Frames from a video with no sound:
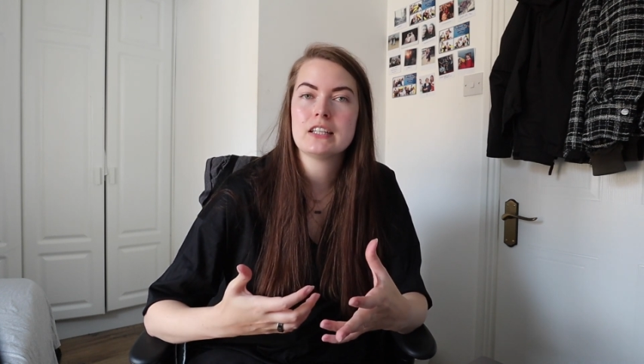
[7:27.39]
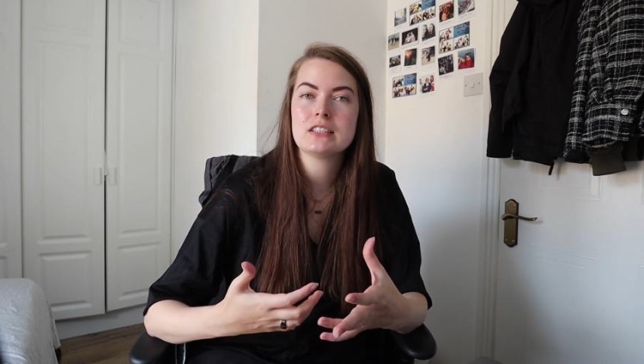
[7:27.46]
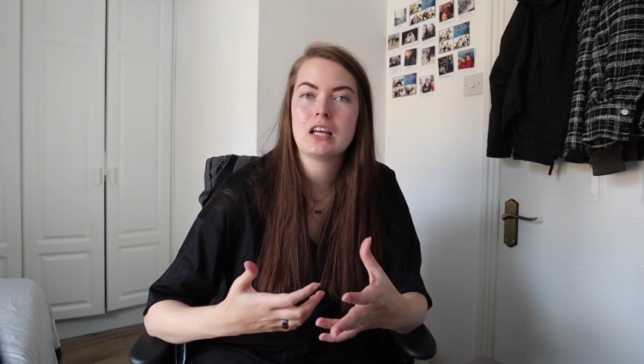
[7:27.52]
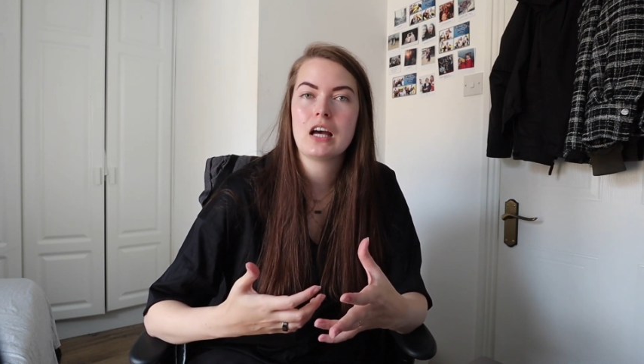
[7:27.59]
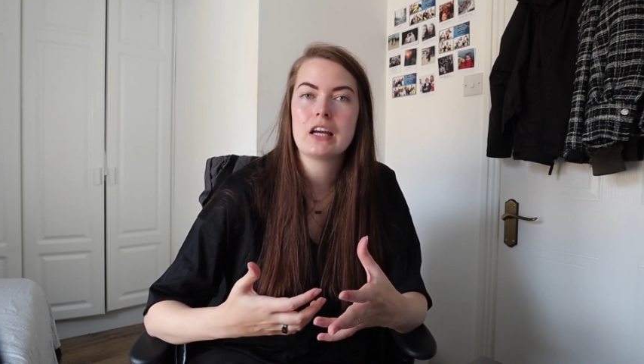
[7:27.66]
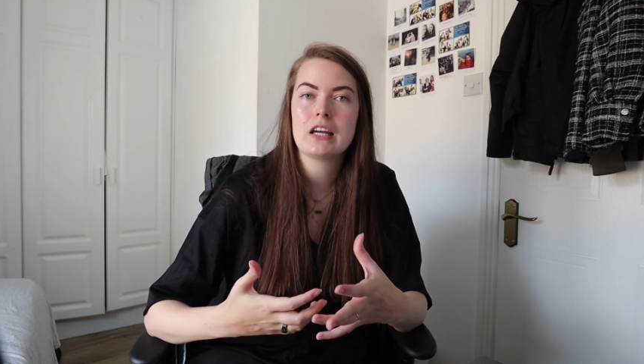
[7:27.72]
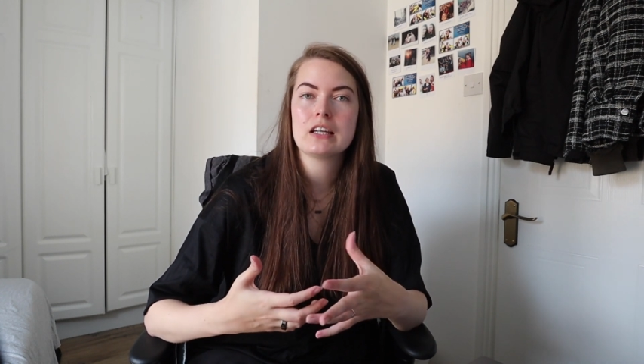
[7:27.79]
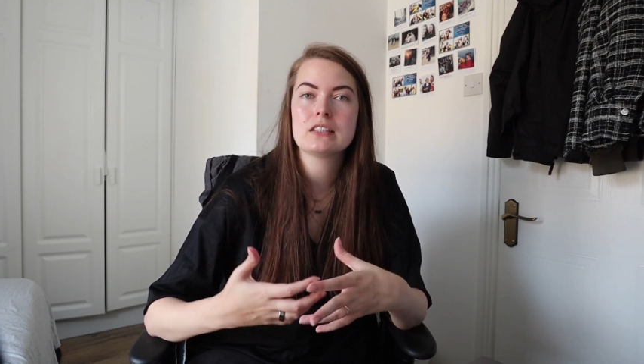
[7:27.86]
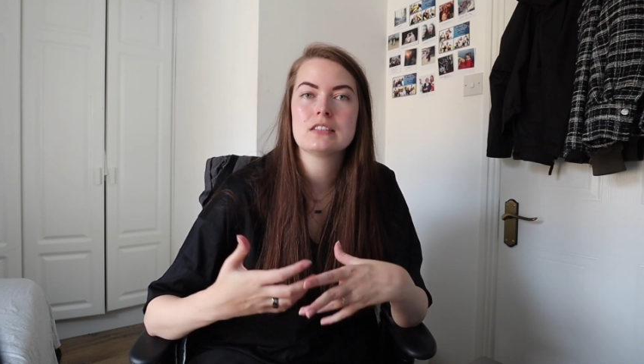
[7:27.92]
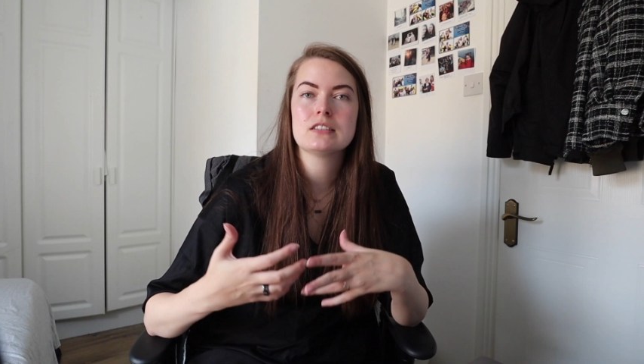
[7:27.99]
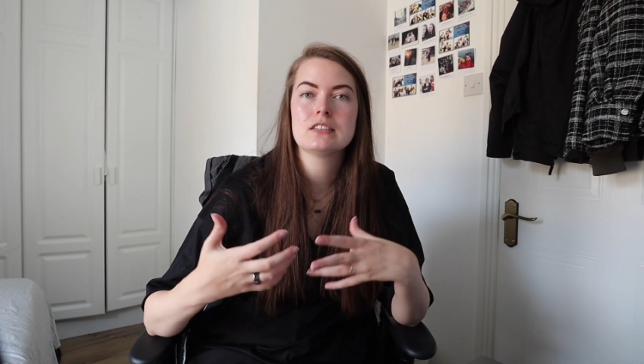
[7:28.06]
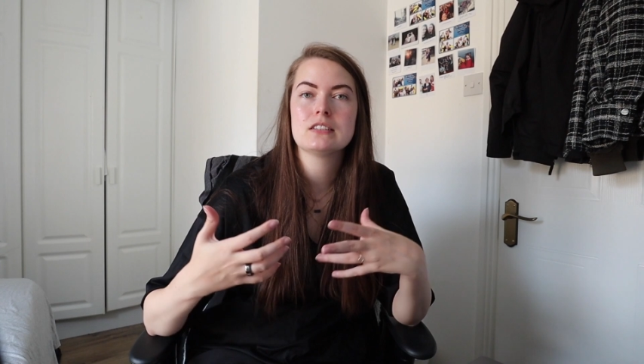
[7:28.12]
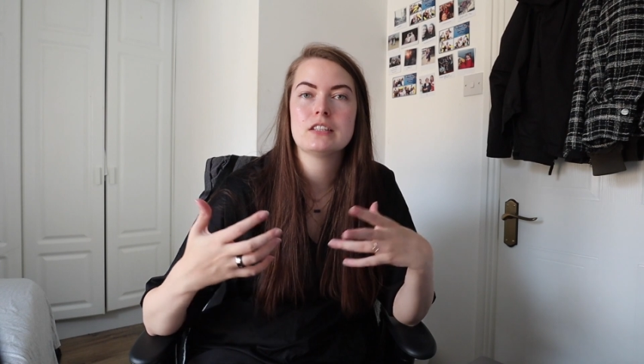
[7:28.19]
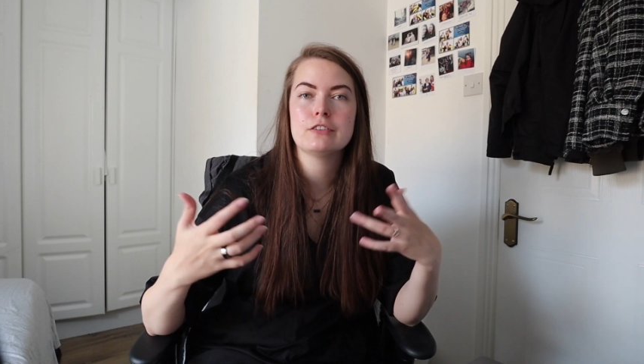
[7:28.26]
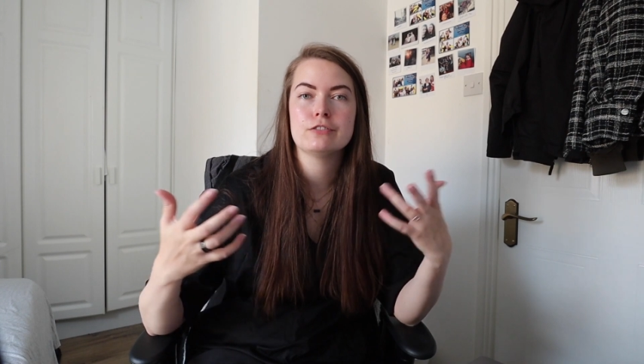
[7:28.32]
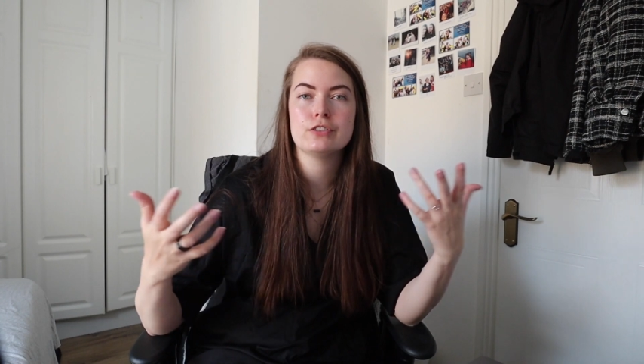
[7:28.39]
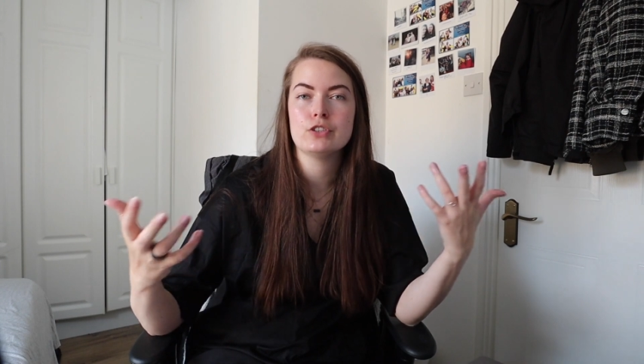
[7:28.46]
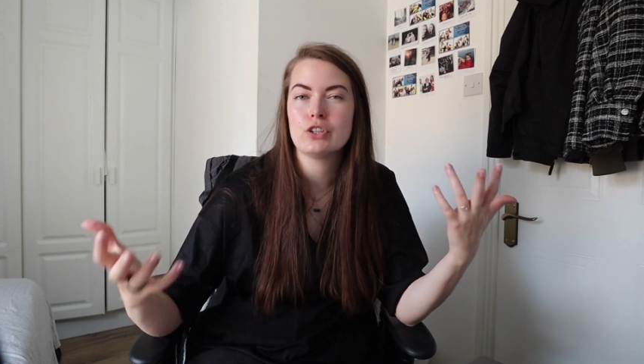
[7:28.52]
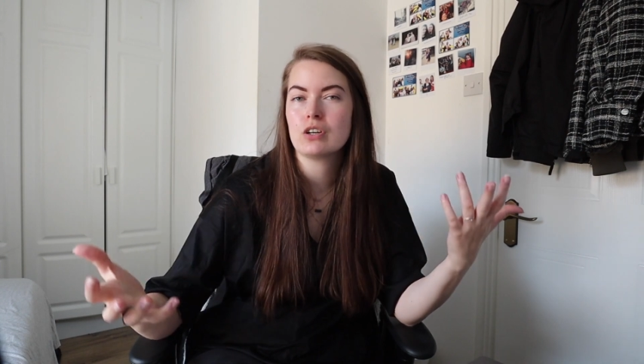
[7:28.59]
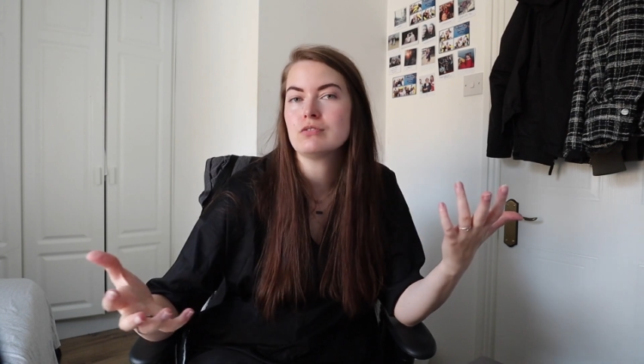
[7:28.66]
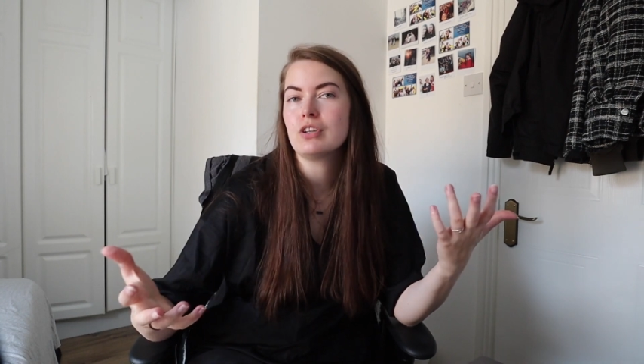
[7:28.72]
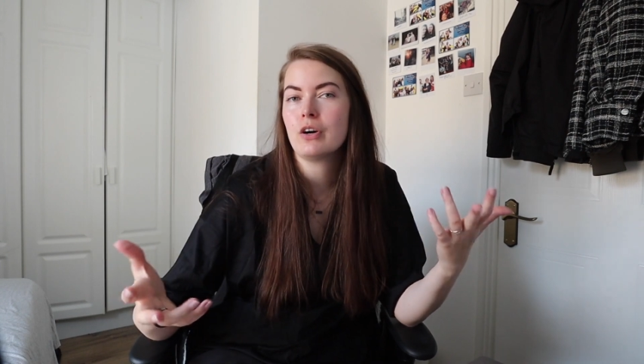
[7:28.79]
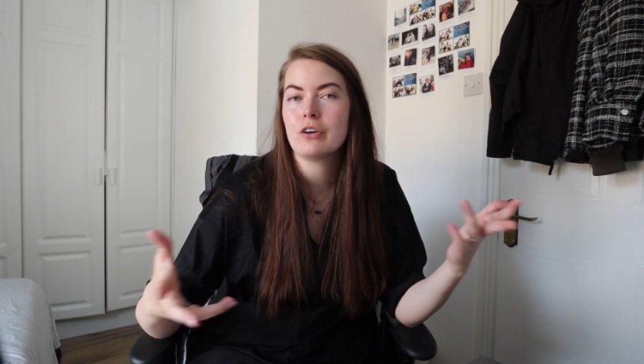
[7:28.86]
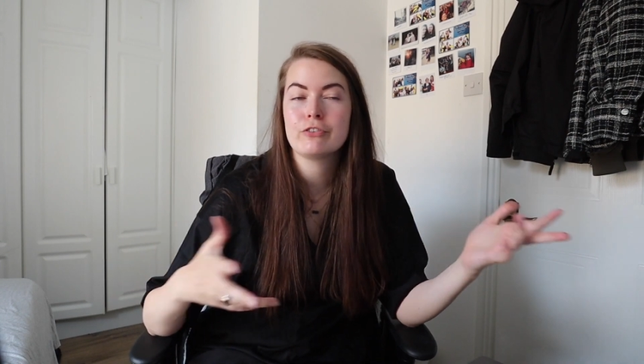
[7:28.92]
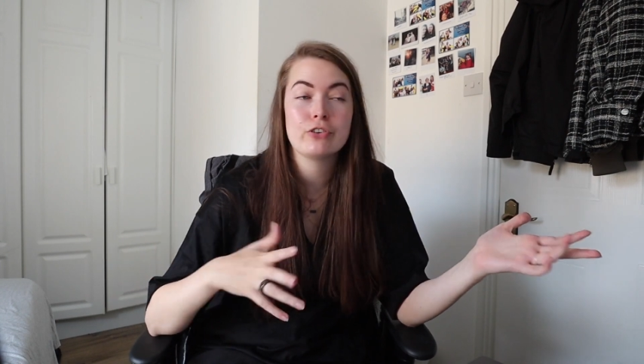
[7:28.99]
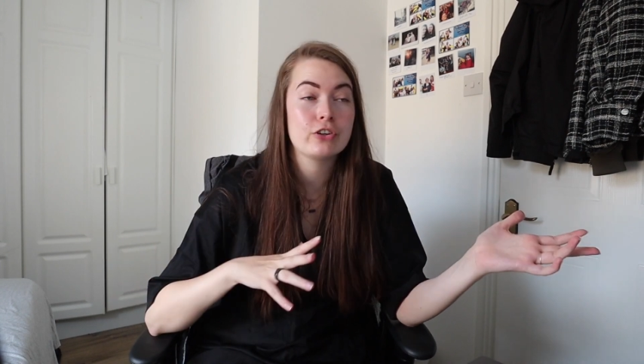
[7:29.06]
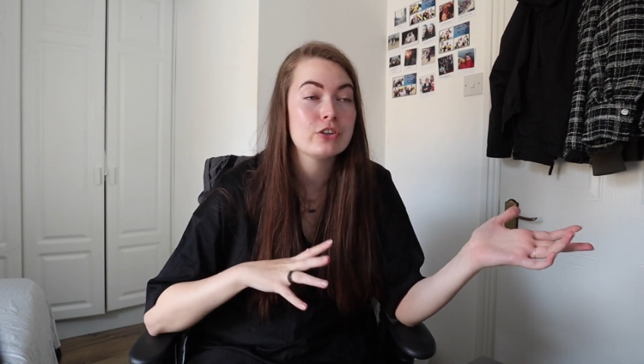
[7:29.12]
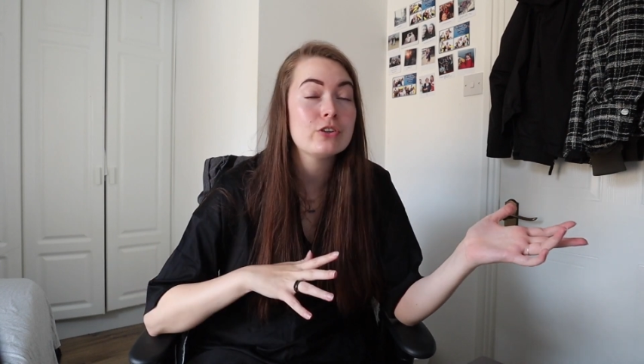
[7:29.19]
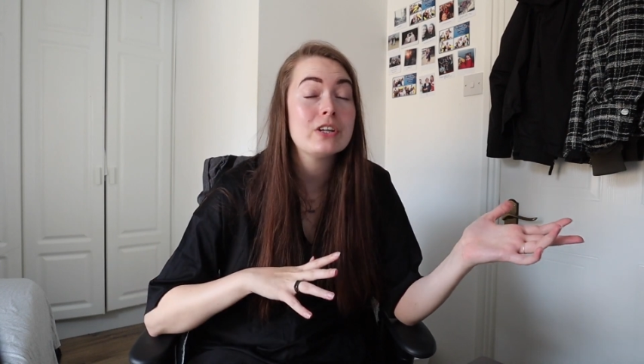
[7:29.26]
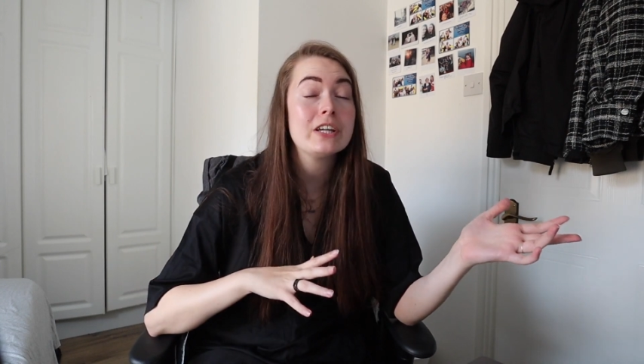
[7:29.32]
science. If you don't know, if you're new